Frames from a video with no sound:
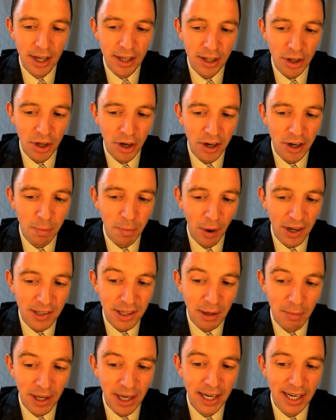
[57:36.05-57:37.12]
The third
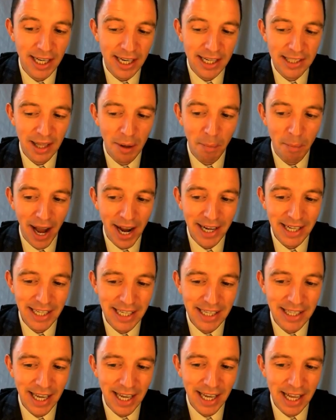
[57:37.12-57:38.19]
possibility is the bank
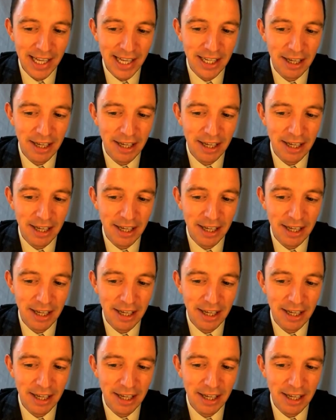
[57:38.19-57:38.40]
details.